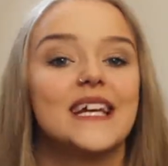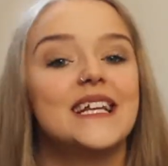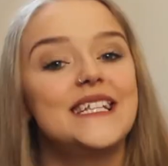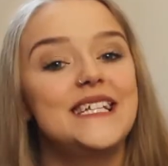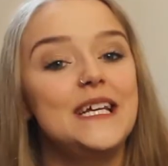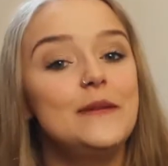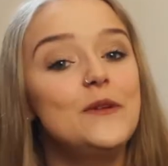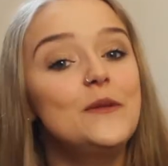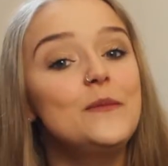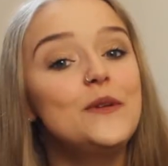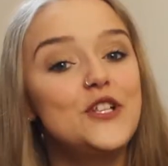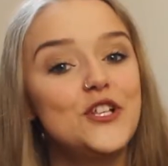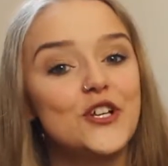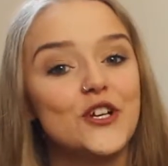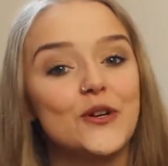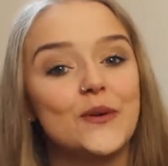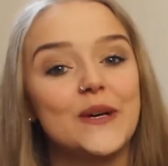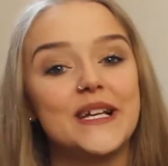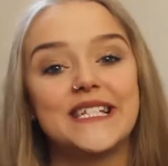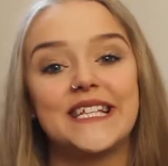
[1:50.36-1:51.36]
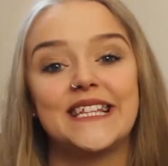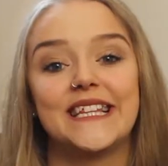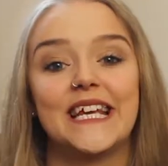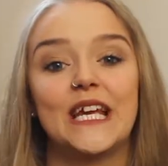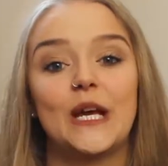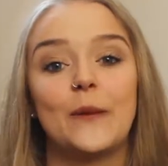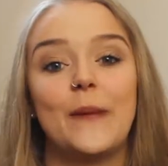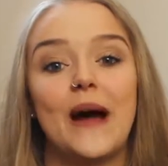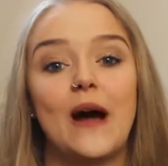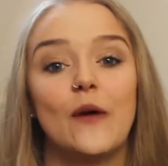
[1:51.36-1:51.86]
Tip number two is to
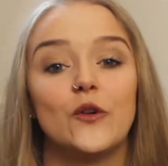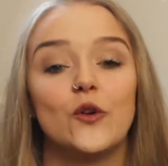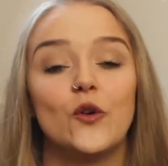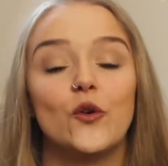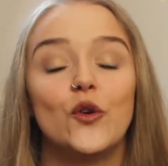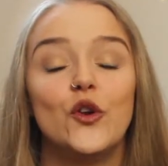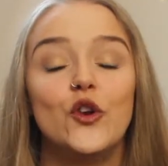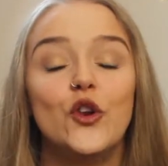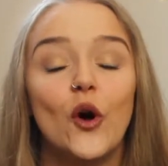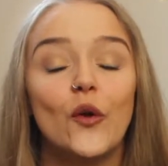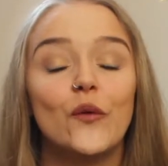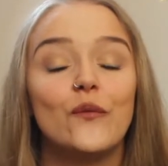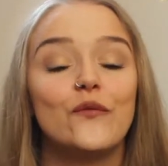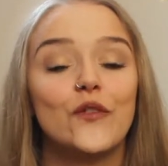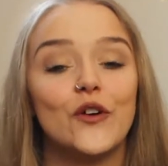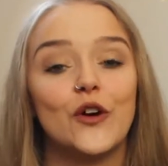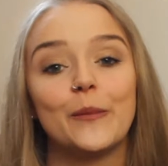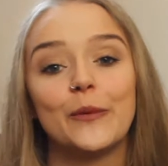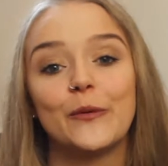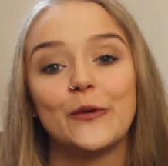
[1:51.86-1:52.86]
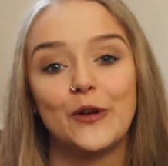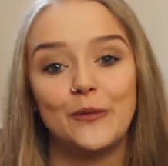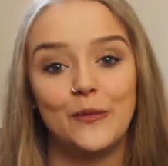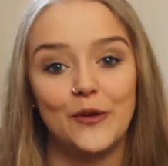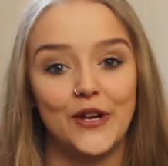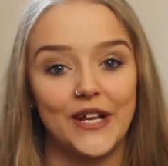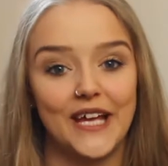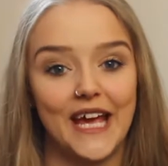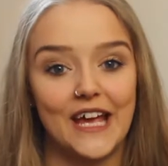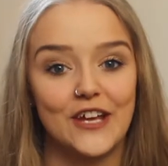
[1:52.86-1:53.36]
think about your non-verbal
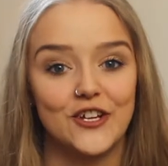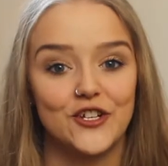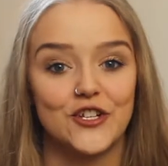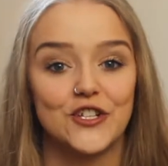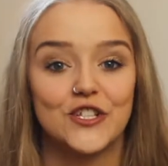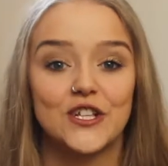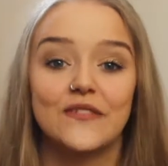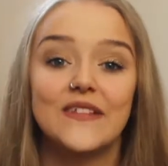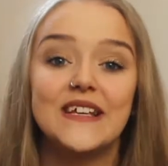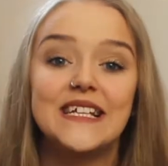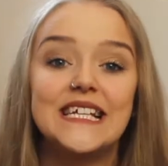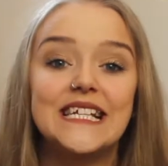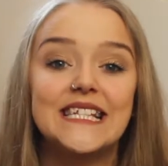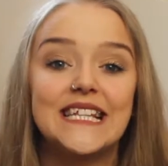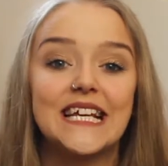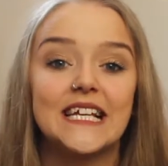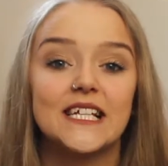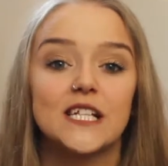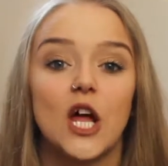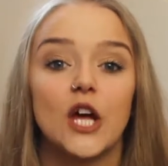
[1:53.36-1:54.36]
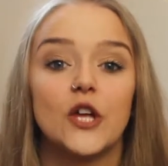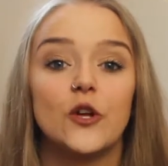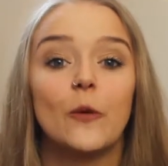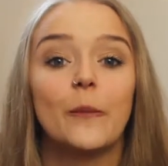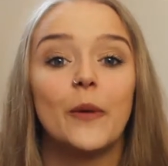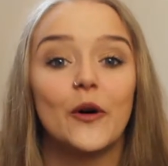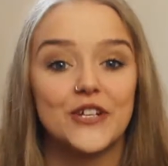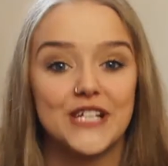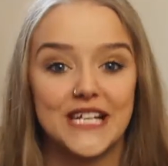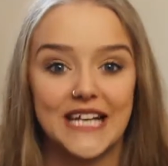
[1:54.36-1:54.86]
communication. So this is things like your
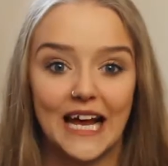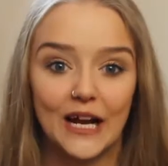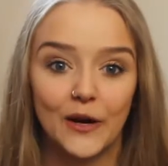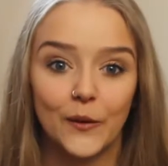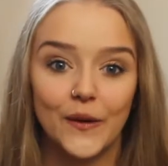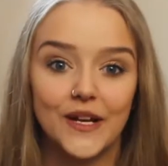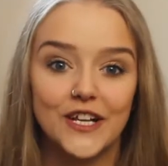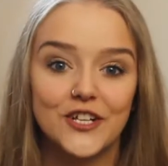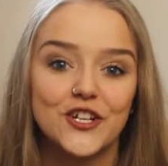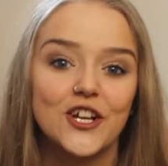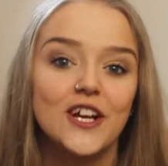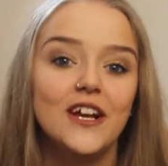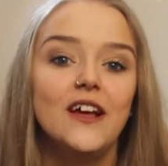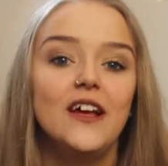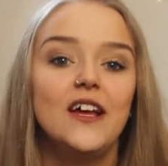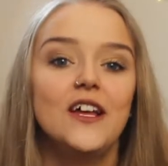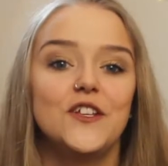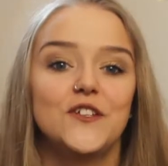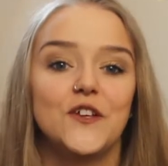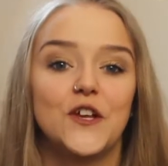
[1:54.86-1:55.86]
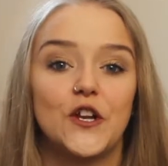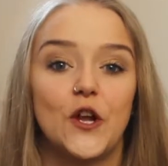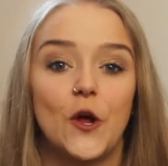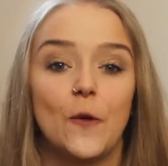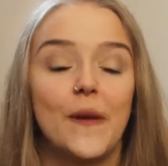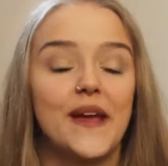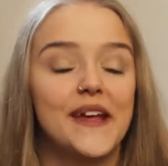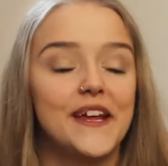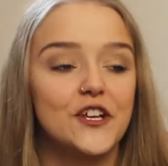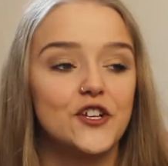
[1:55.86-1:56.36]
body language. So, you know,
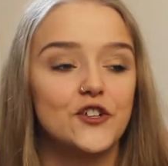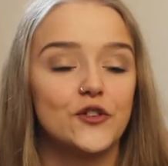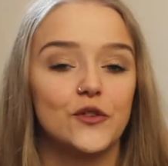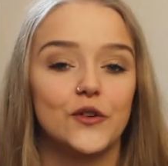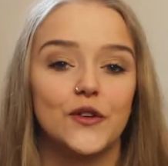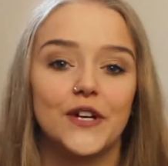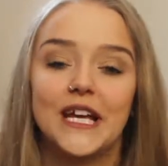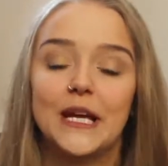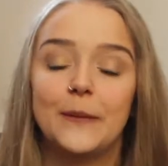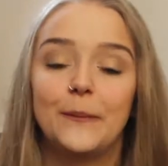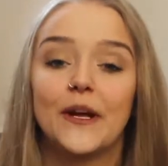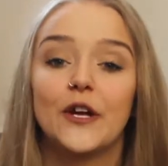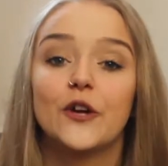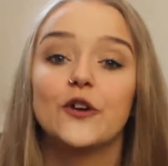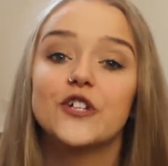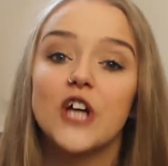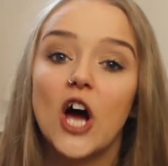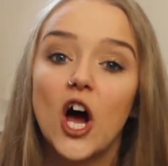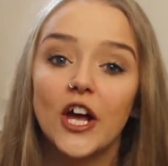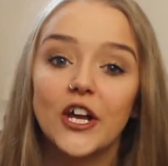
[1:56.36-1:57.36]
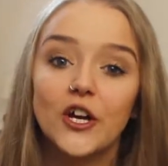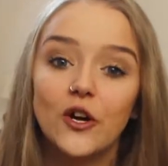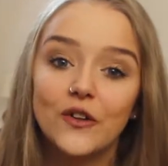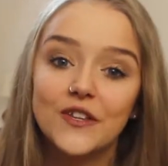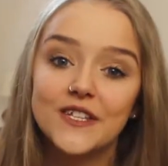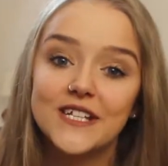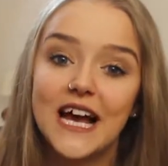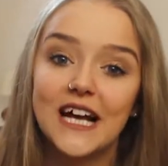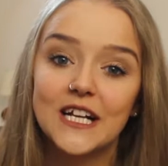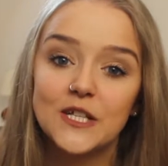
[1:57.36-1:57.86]
making sure you're keeping good eye
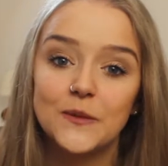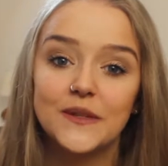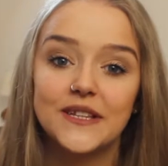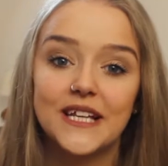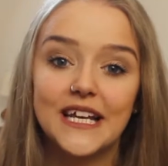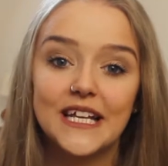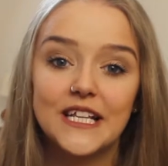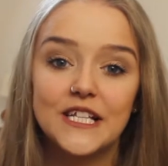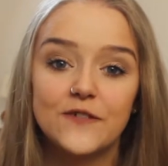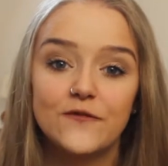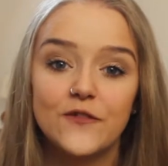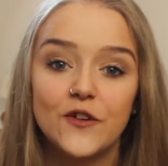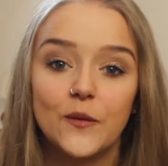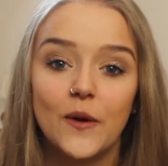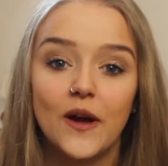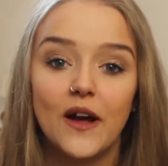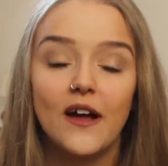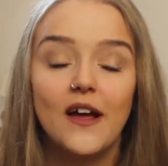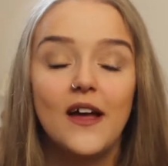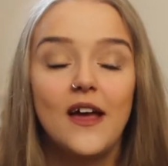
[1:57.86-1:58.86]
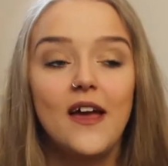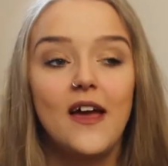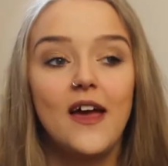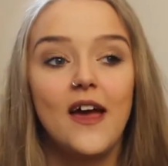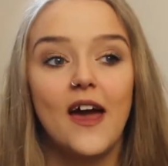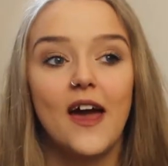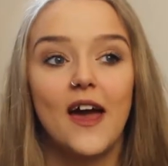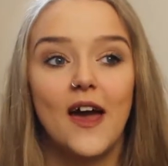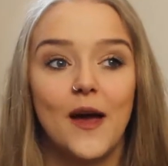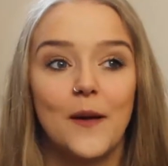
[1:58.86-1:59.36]
contact with the interviewer,
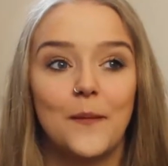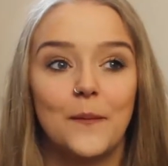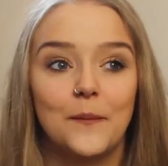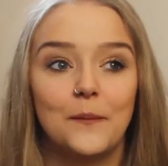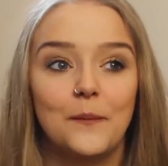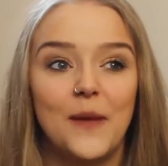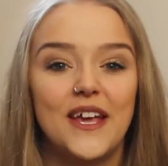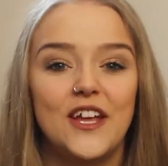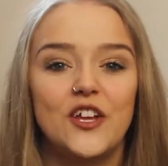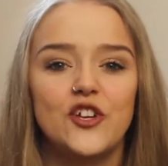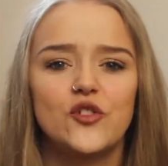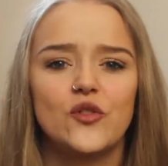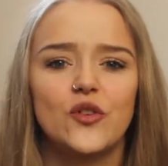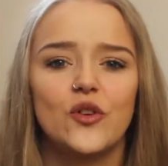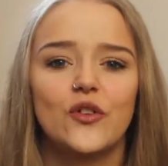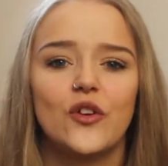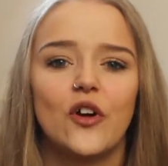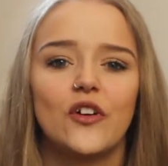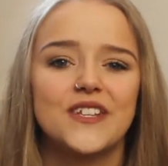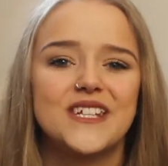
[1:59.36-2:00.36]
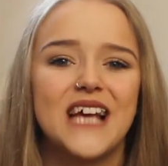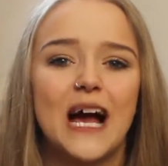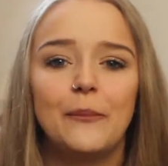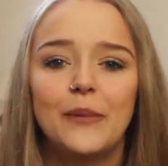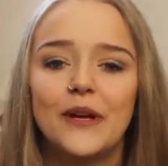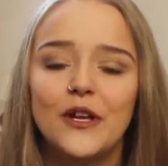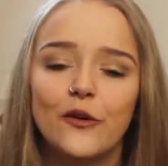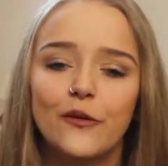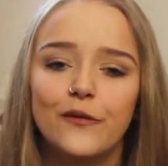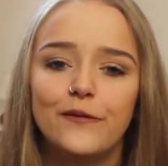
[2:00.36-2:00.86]
making sure you're not
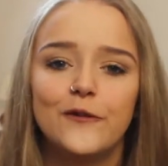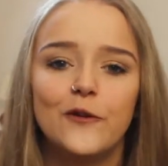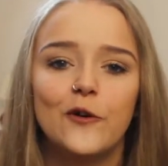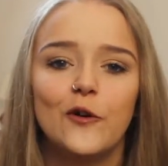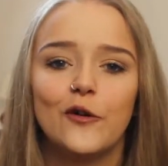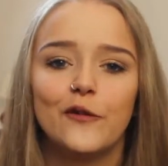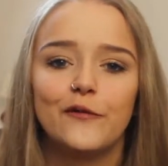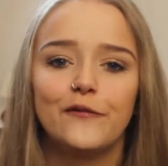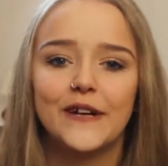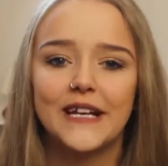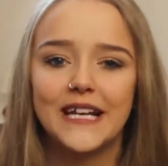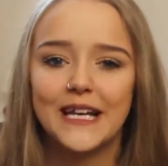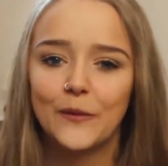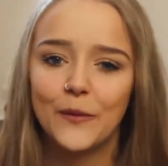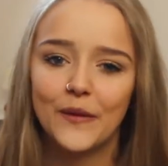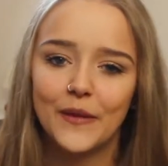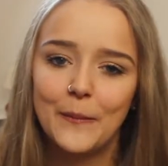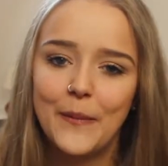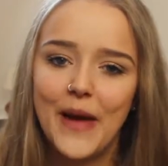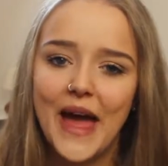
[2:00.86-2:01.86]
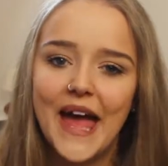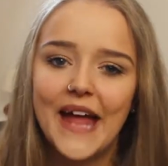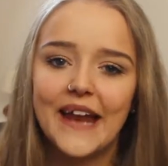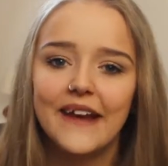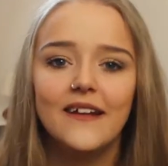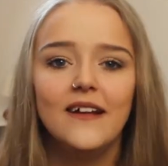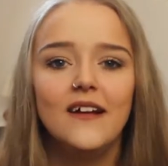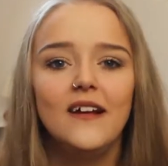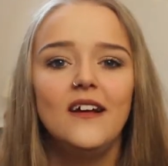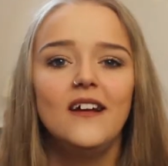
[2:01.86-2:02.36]
tapping your foot or fiddling with a
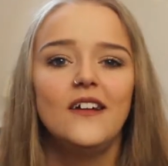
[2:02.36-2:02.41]
pen.